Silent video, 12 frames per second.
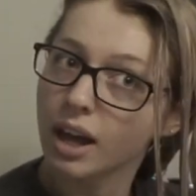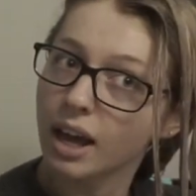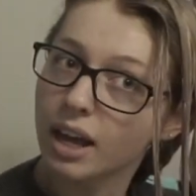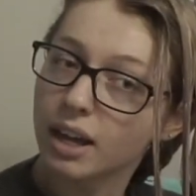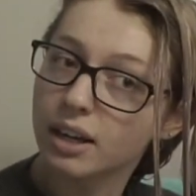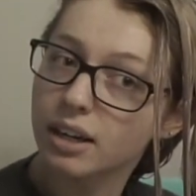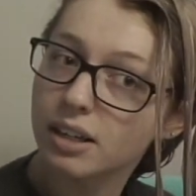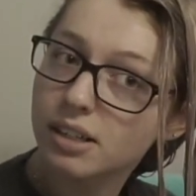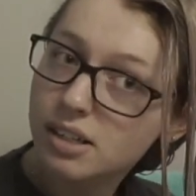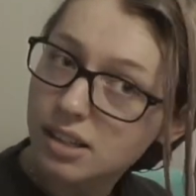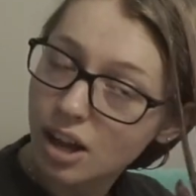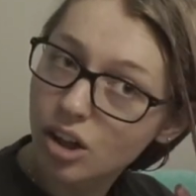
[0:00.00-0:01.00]
and
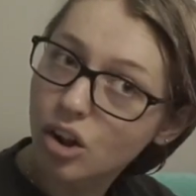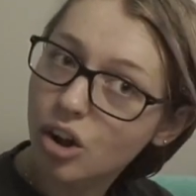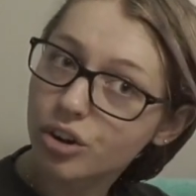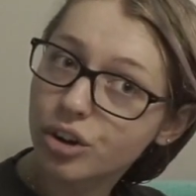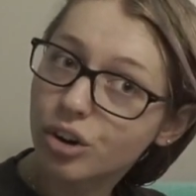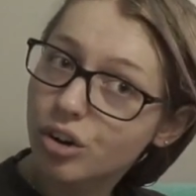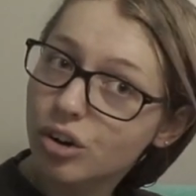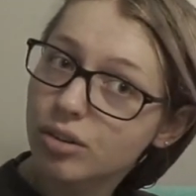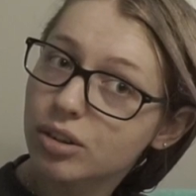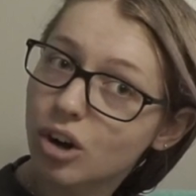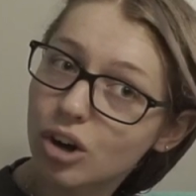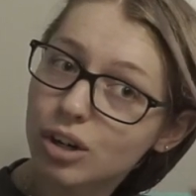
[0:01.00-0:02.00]
sell all your
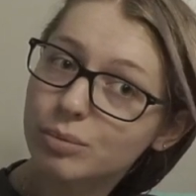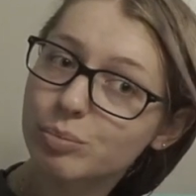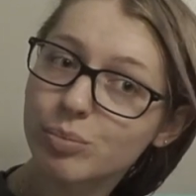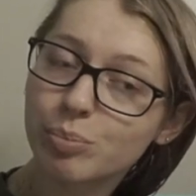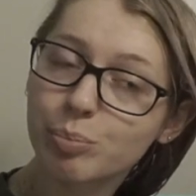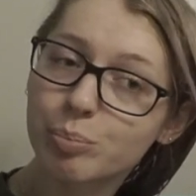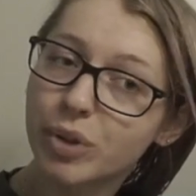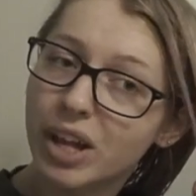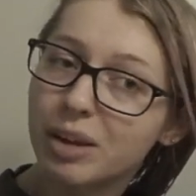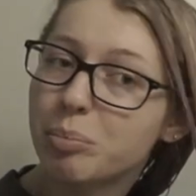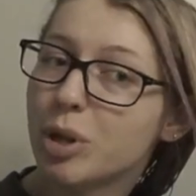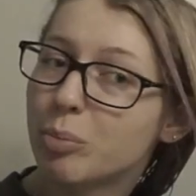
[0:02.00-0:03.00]
car,
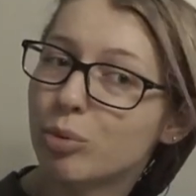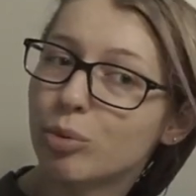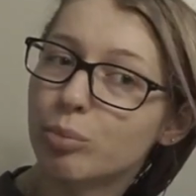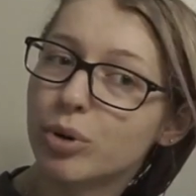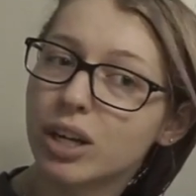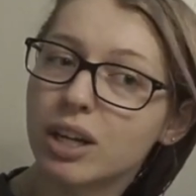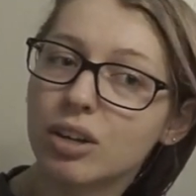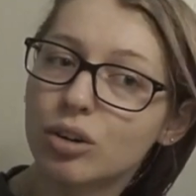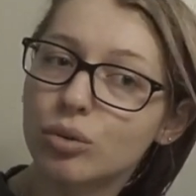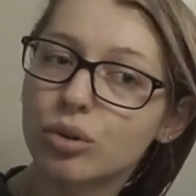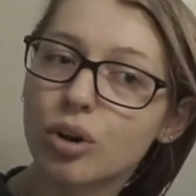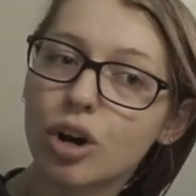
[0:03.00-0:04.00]
like people bring in
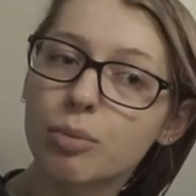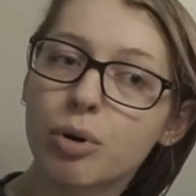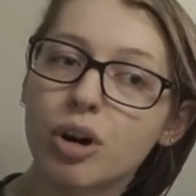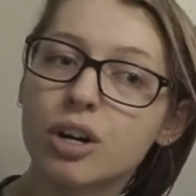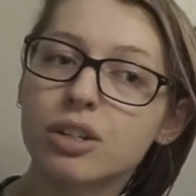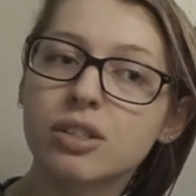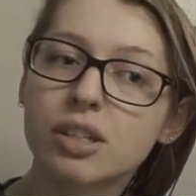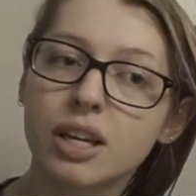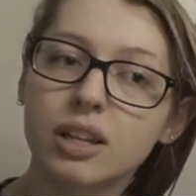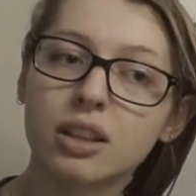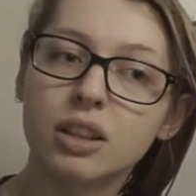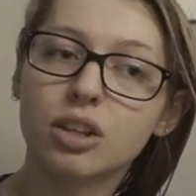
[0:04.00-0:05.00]
old car parts
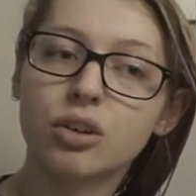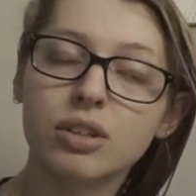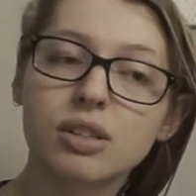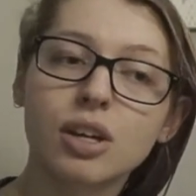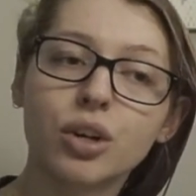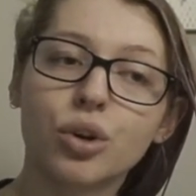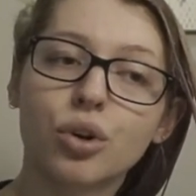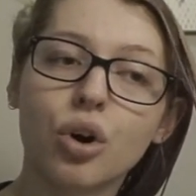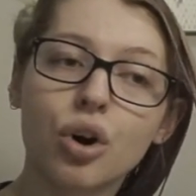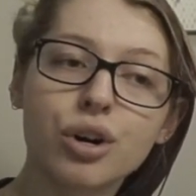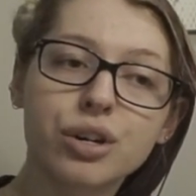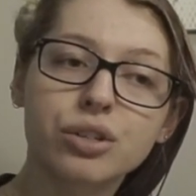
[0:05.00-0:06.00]
and you can sell your
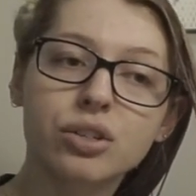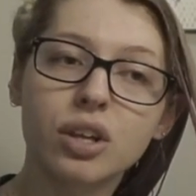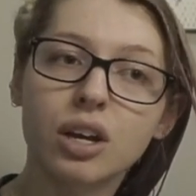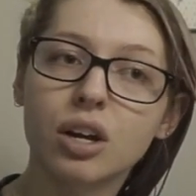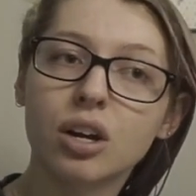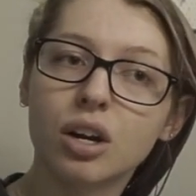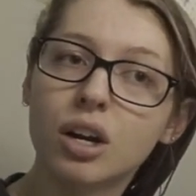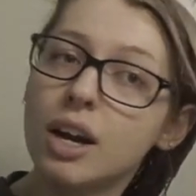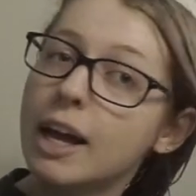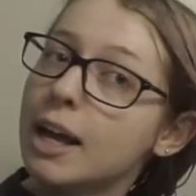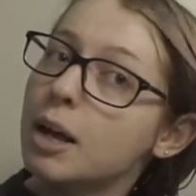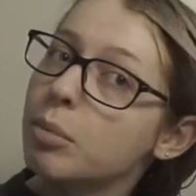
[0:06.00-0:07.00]
cars there.
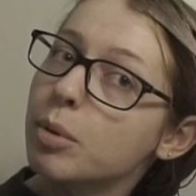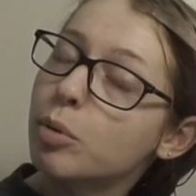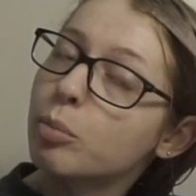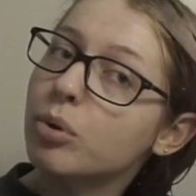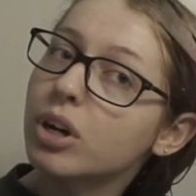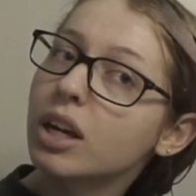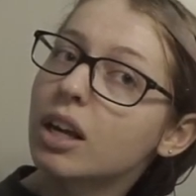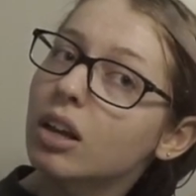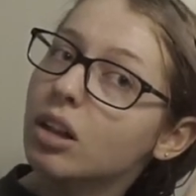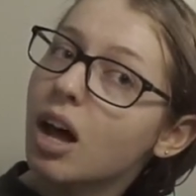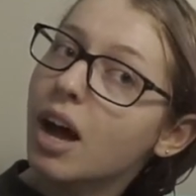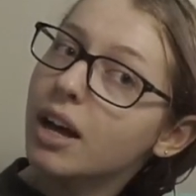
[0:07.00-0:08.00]
People bring in a
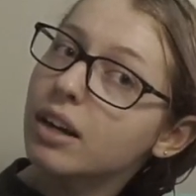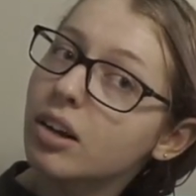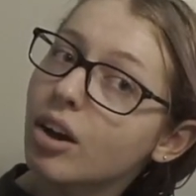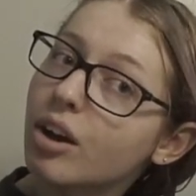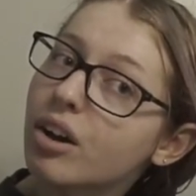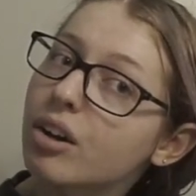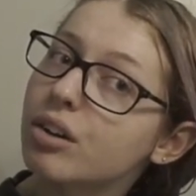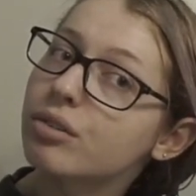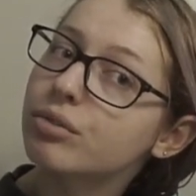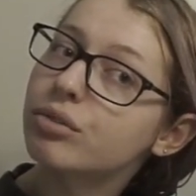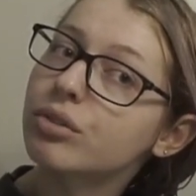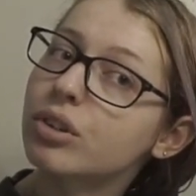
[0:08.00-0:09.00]
lot of